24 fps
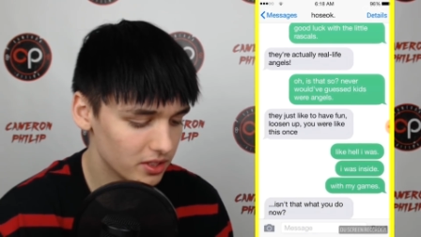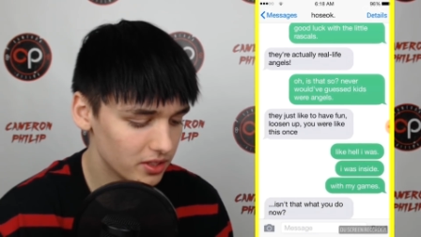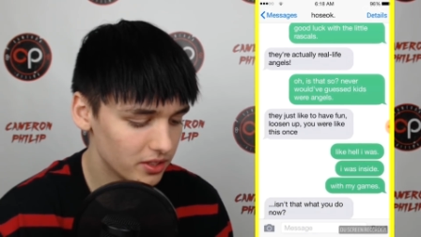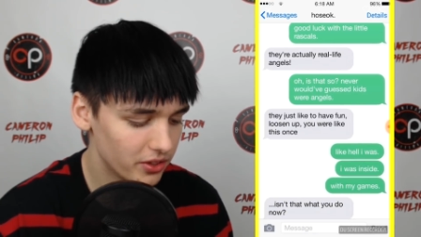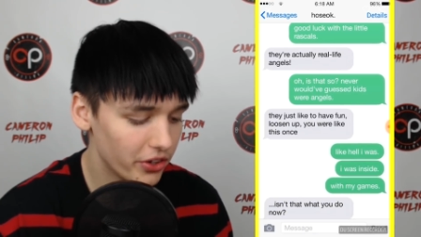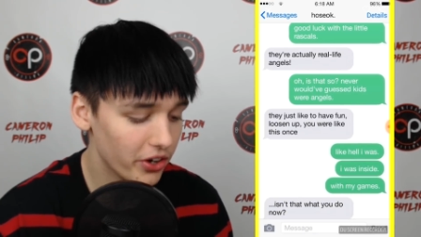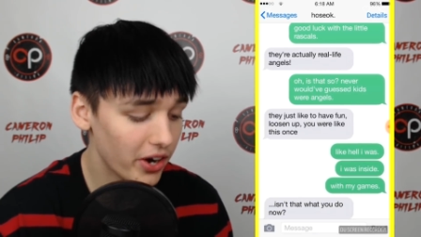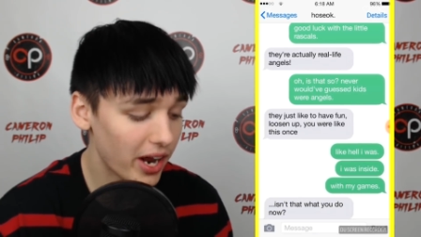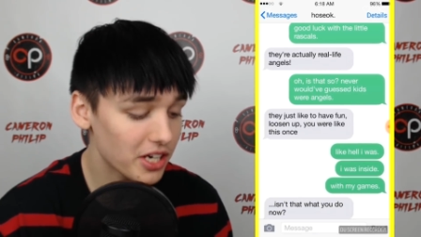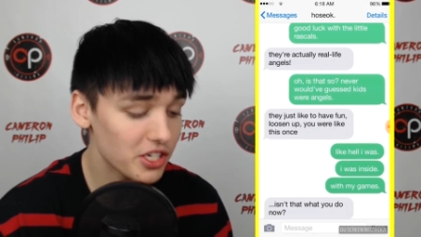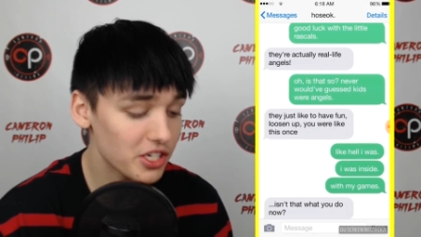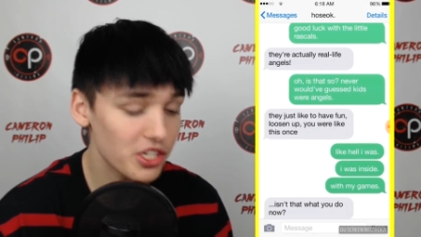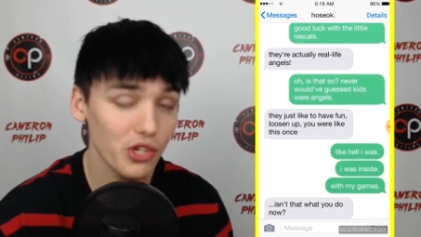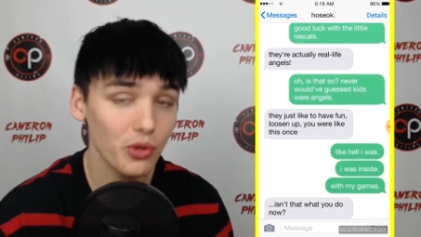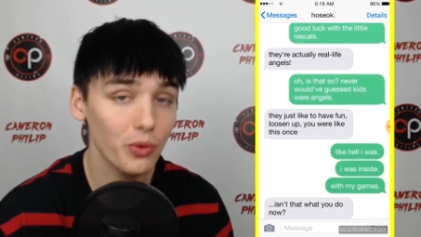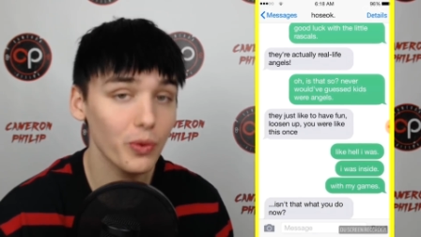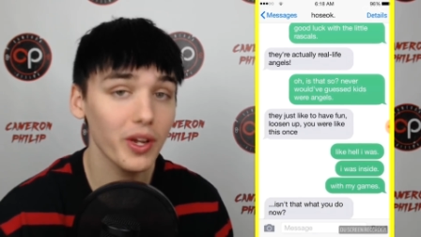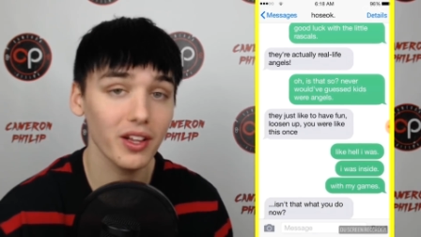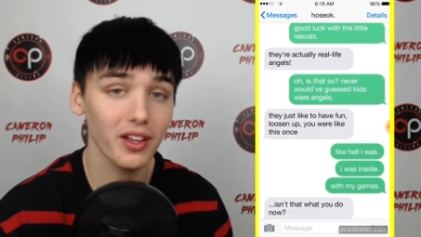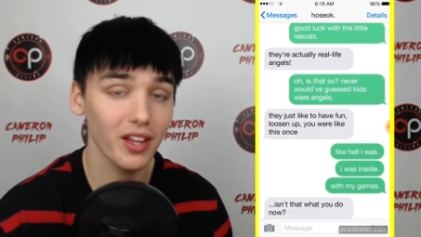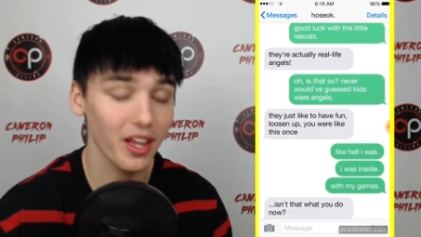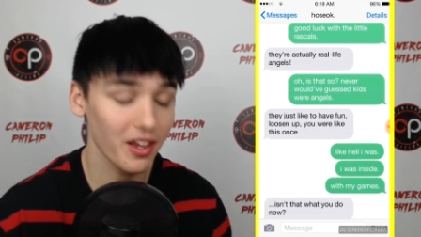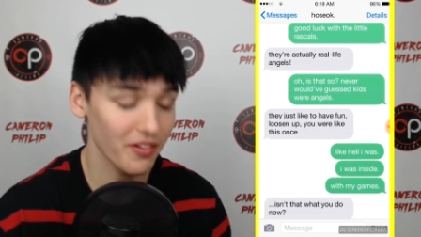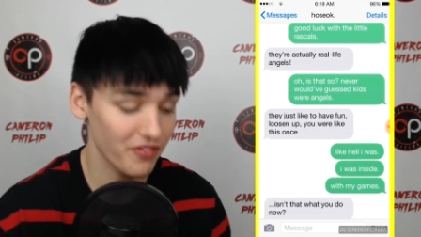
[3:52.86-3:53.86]
They're actually
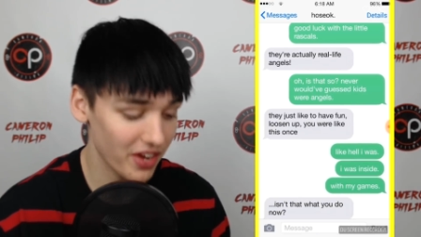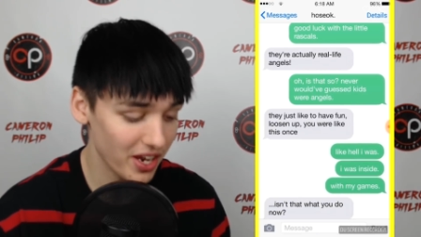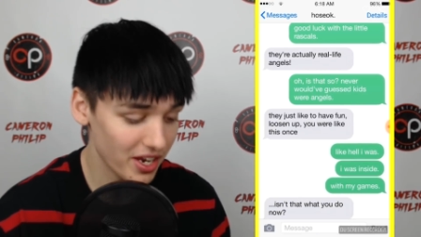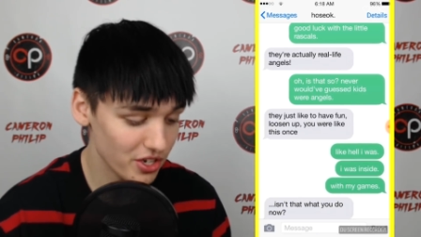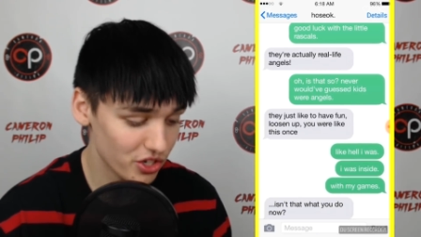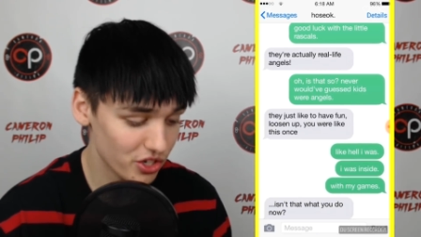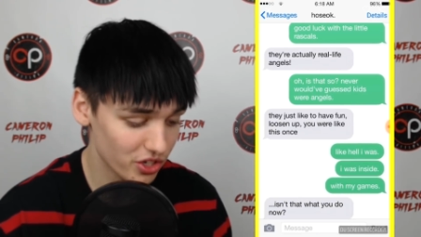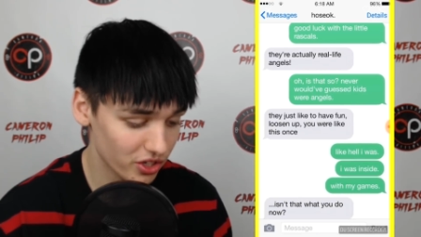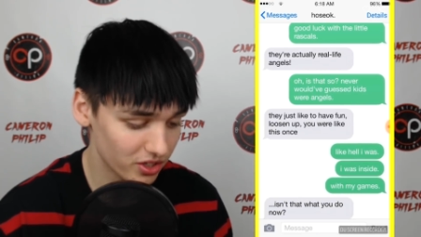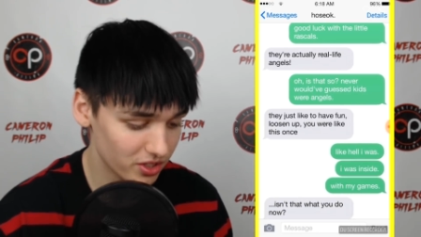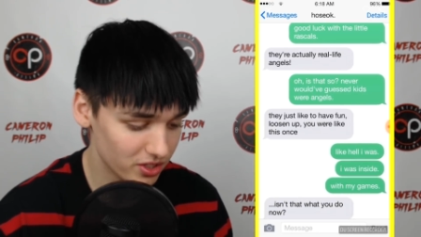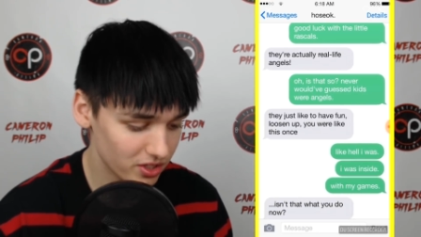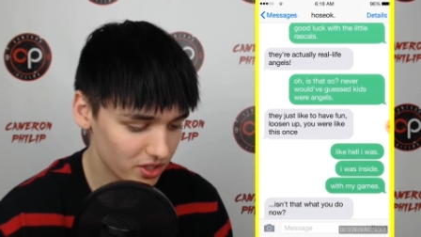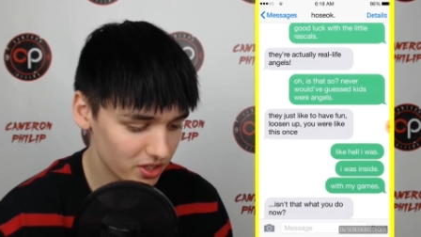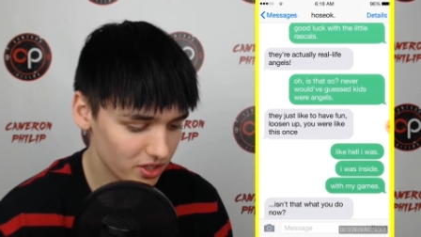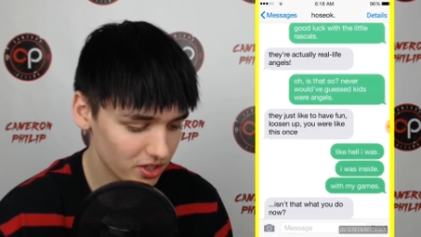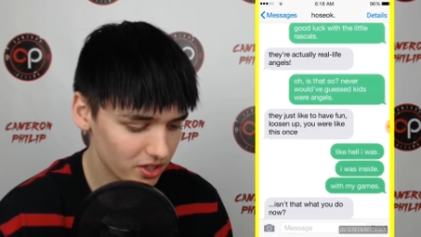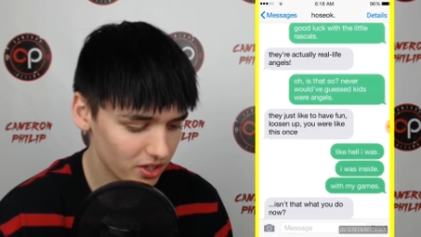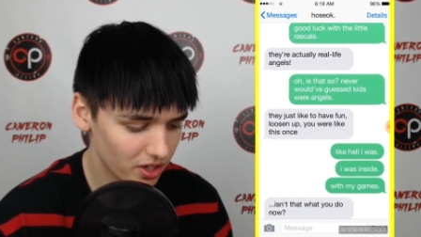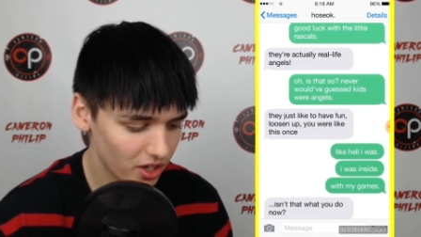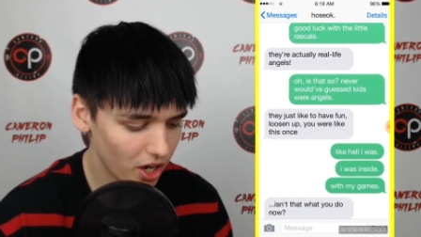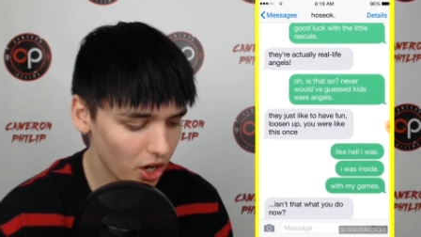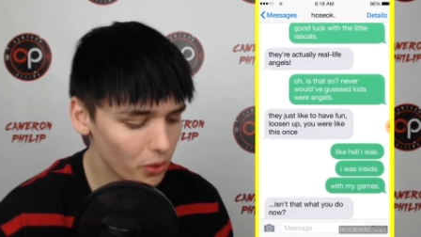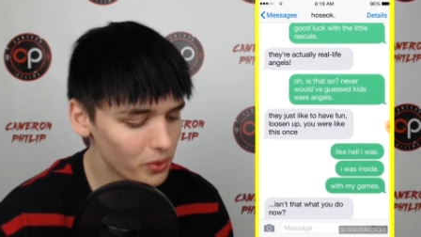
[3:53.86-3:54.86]
real life angels.
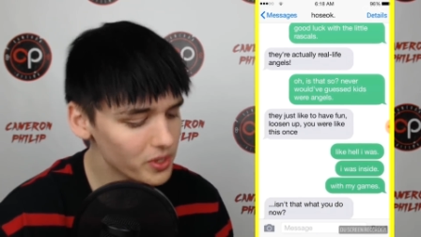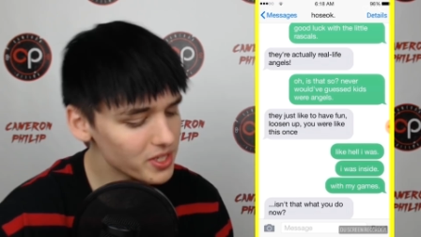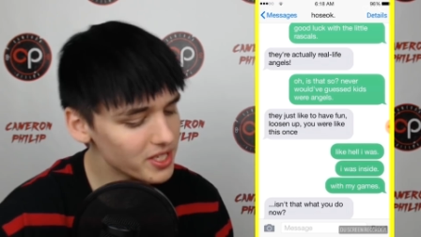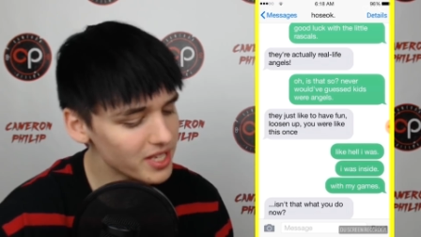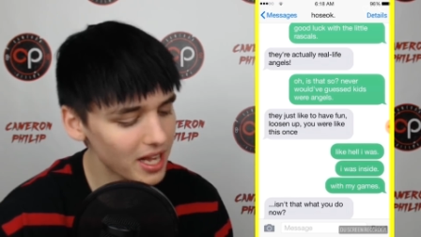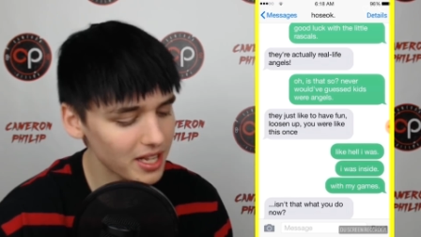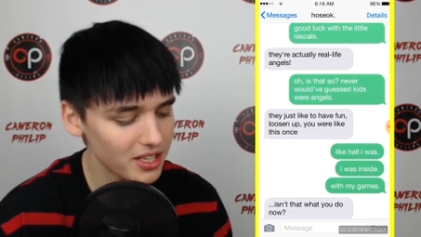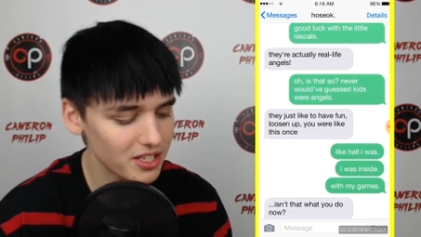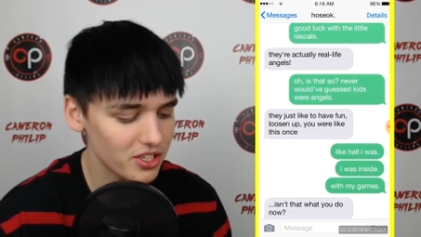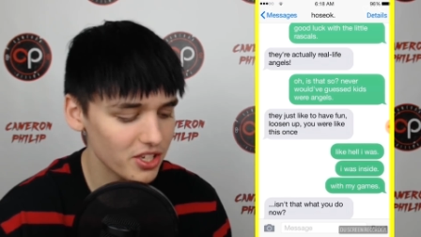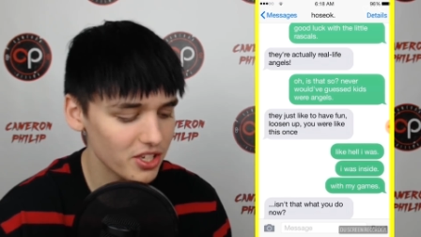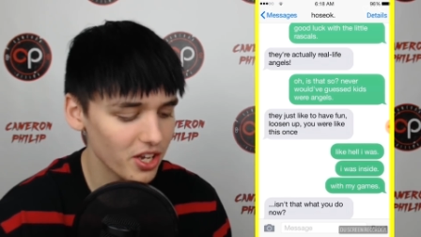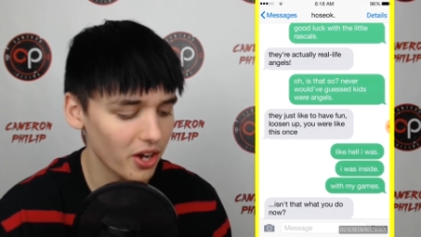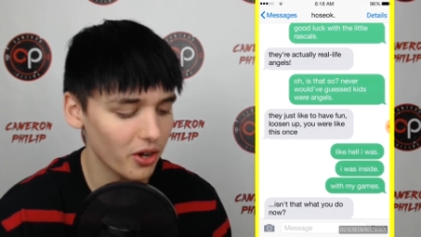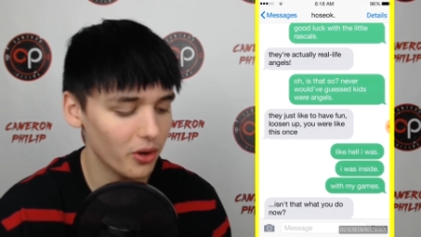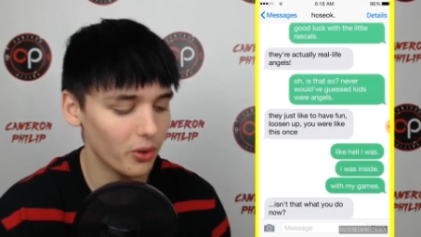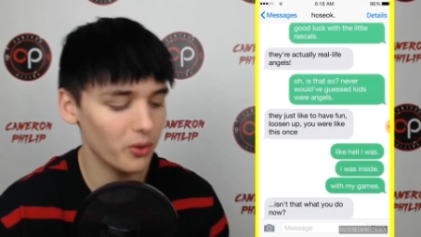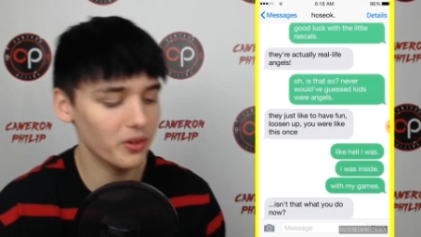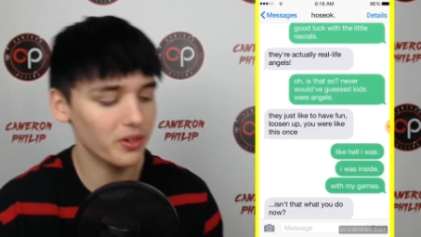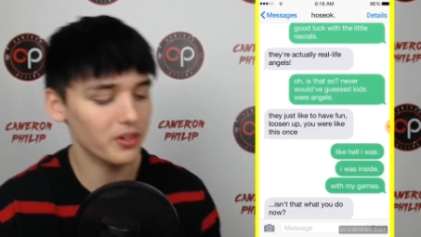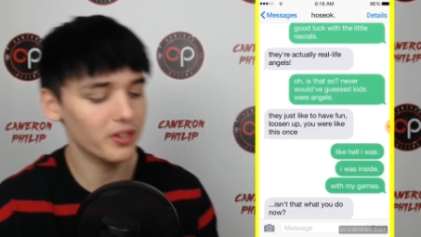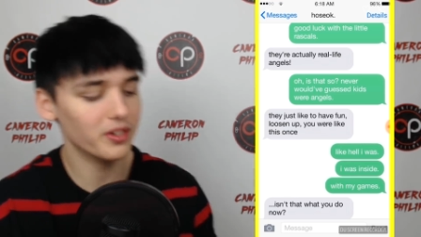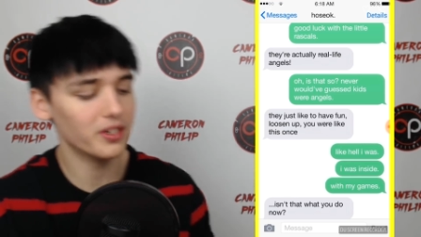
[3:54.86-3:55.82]
Oh, is that so?